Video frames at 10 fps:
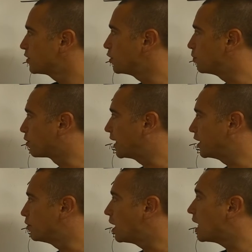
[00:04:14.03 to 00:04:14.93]
to bring
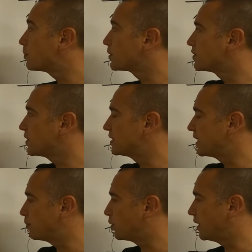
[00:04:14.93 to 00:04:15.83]
you up to the
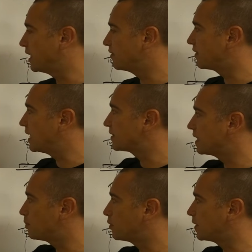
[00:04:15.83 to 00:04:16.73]
set point if that
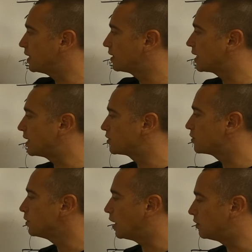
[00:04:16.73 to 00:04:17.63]
set point got
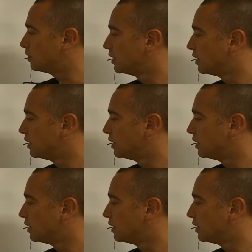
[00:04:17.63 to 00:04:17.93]
too low.